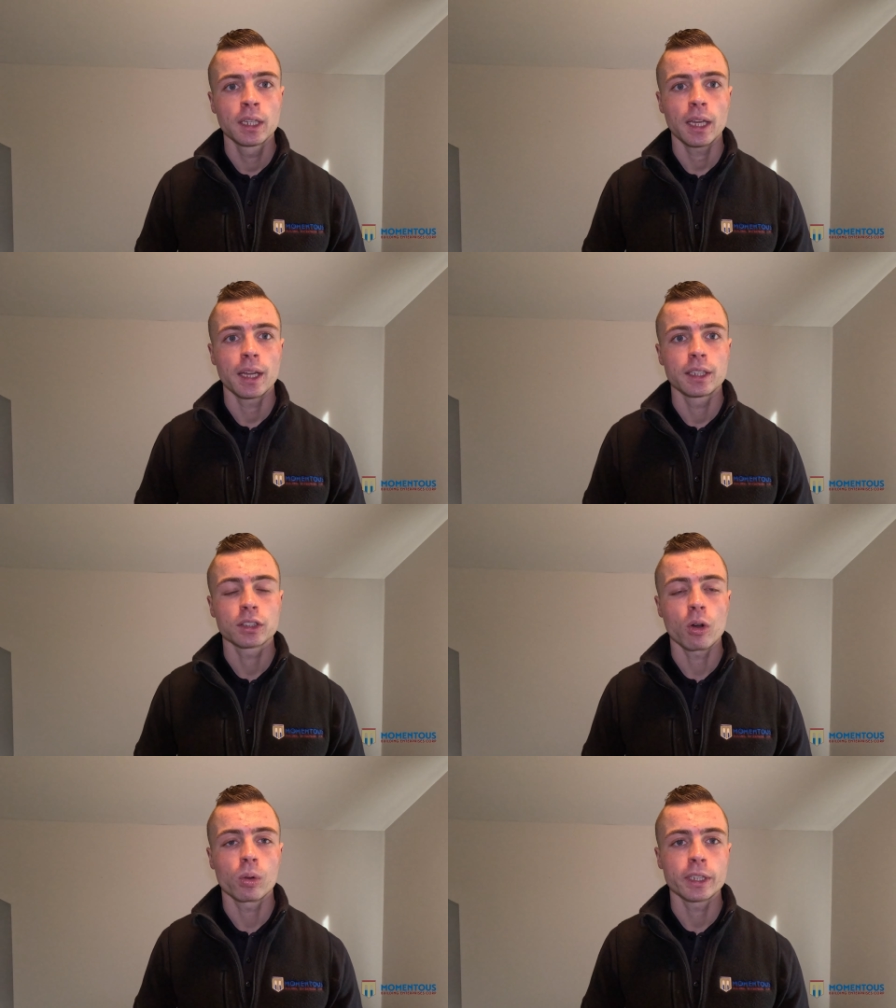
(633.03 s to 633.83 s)
is
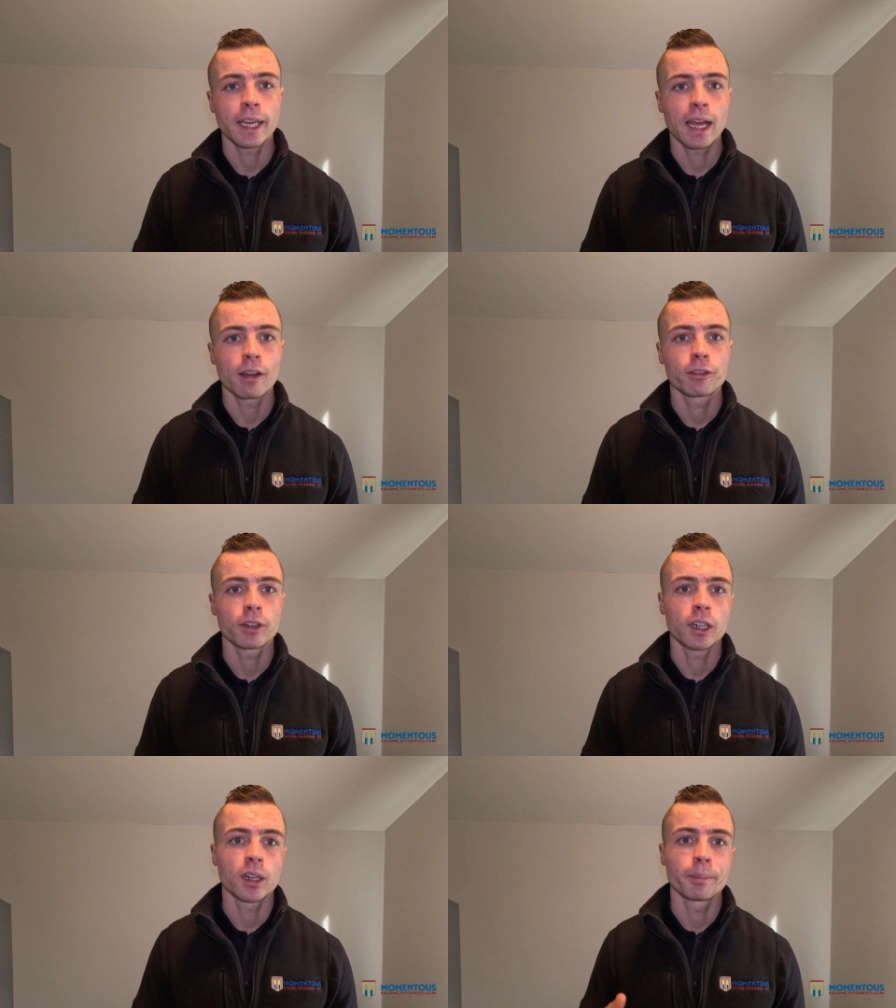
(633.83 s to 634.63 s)
only have
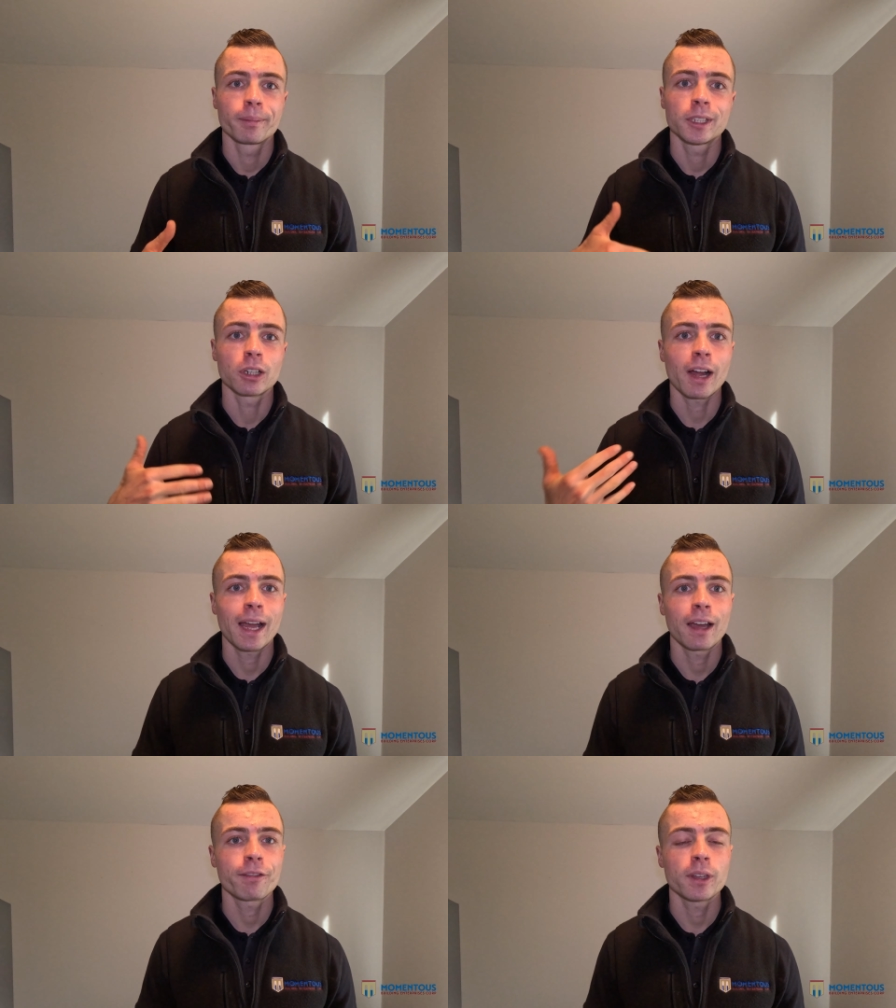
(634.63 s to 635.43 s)

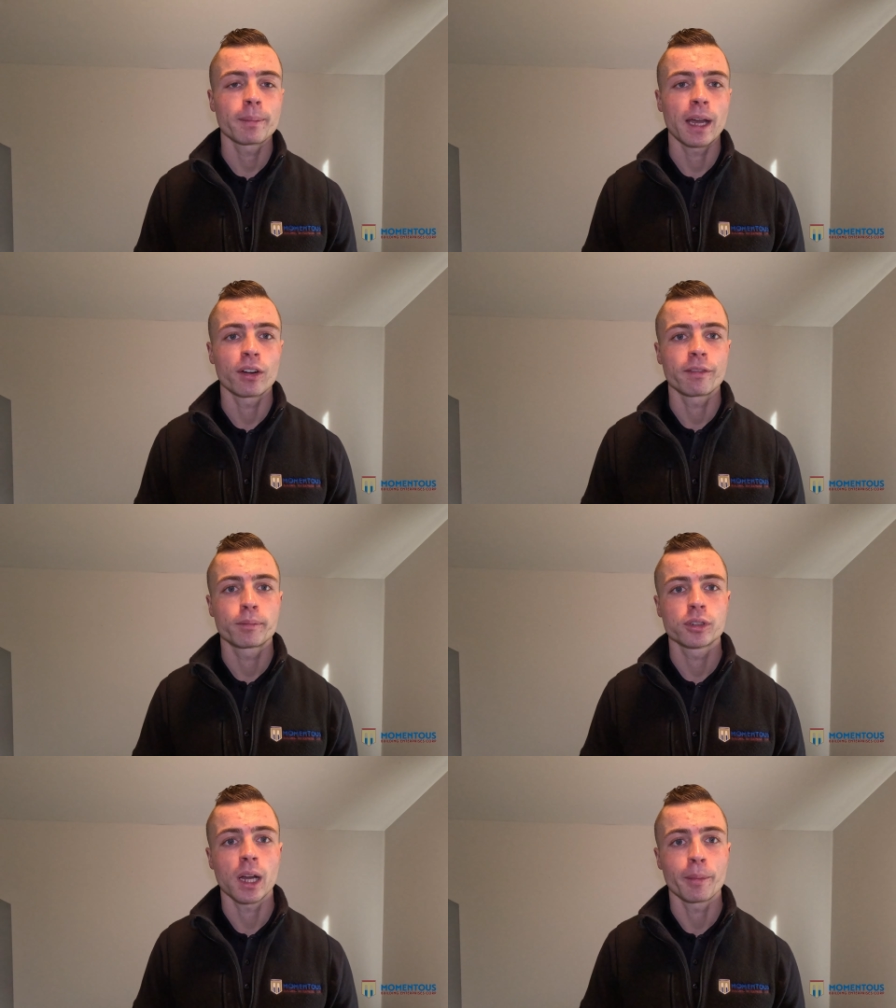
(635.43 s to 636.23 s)
half the amount of
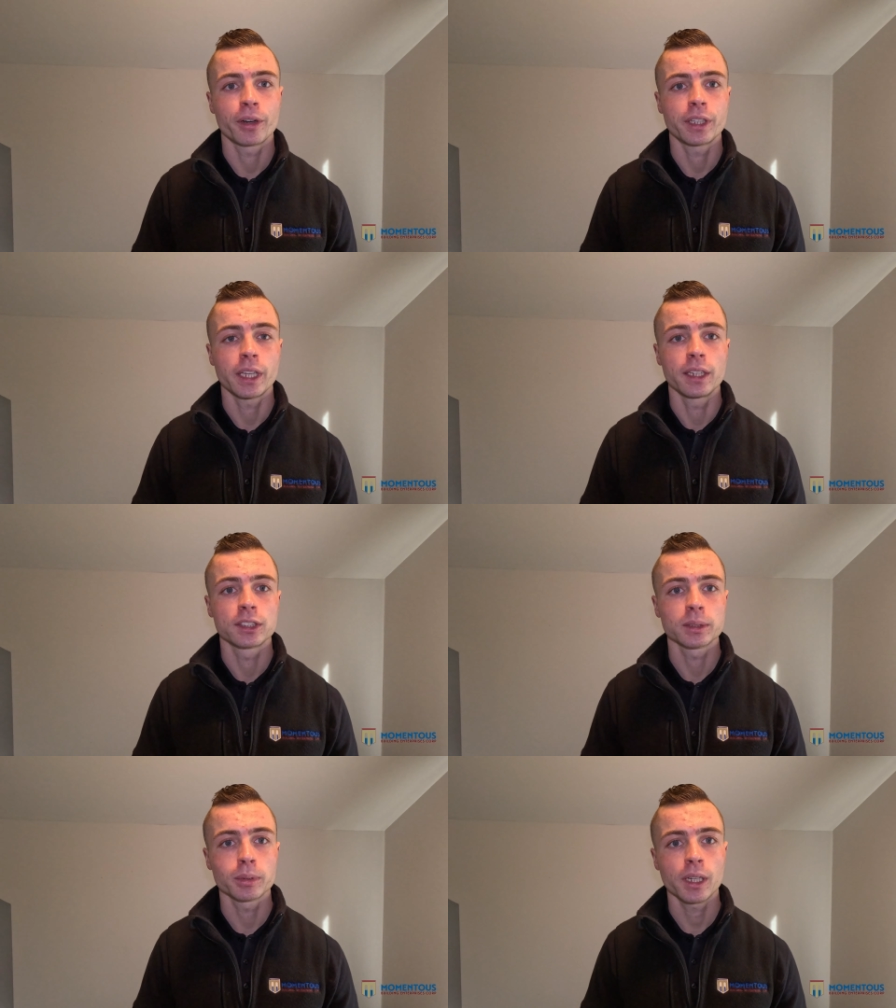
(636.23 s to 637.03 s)
primary heating
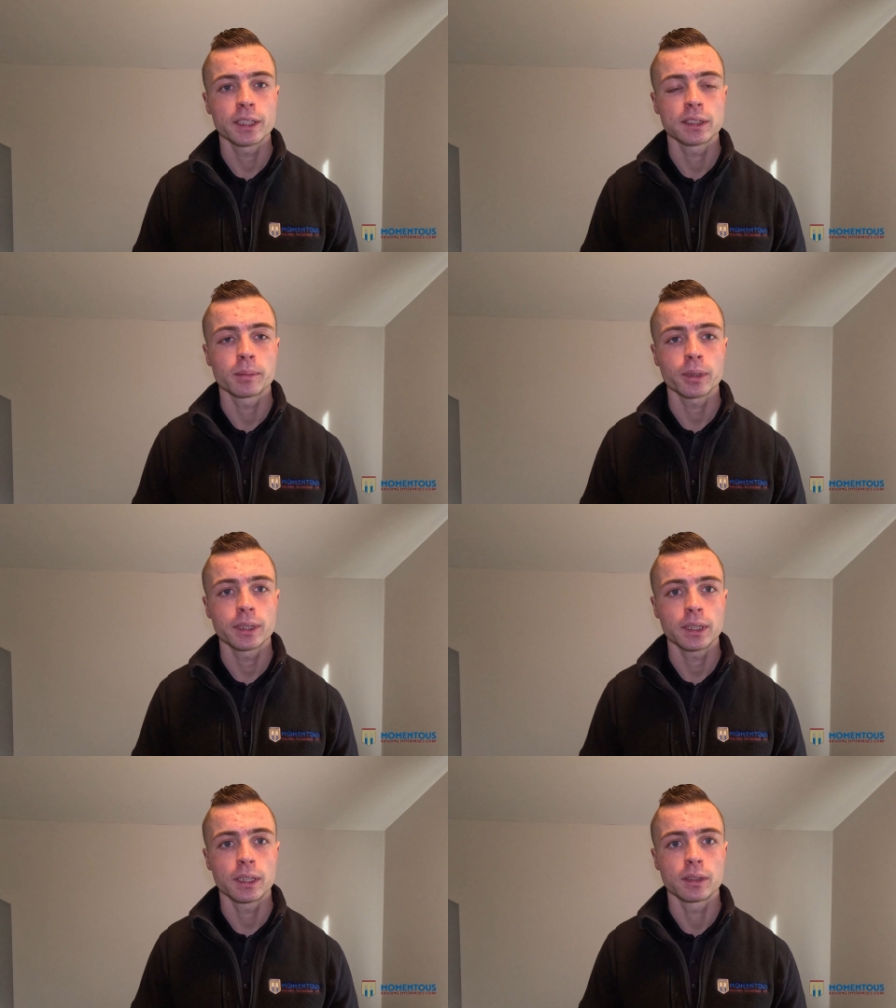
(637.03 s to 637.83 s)
supplies in
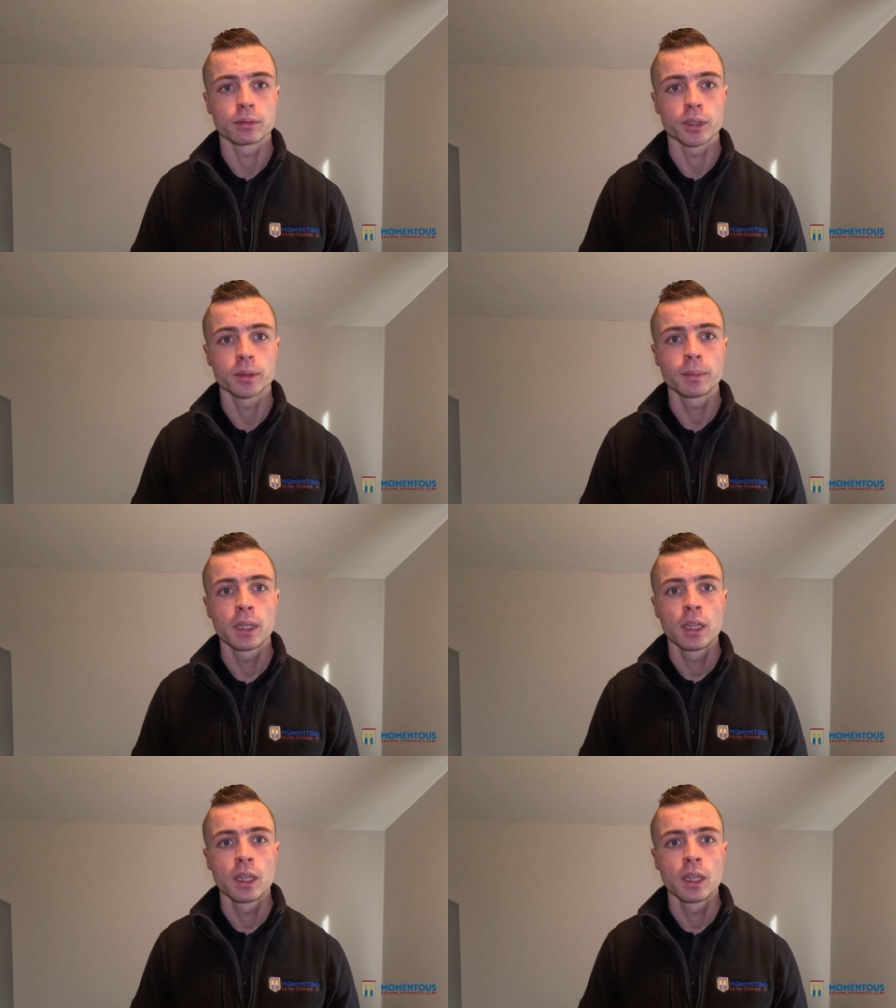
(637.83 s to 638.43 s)
the room.